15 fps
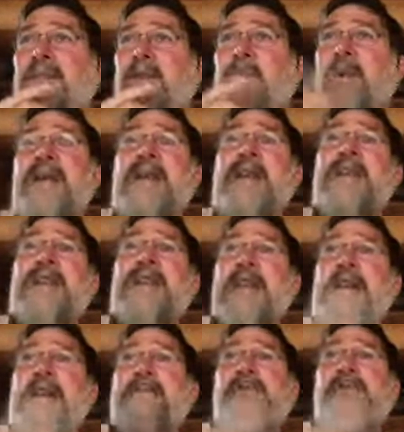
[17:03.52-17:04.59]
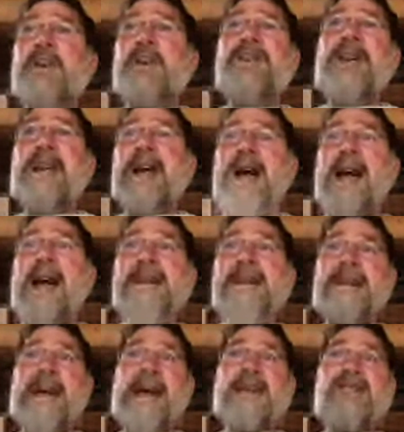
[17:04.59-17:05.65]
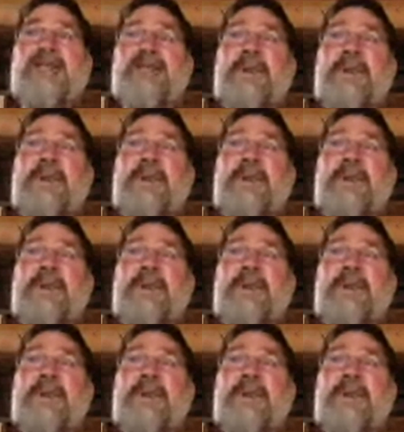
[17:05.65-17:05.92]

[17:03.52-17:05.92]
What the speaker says: we need to keep switching context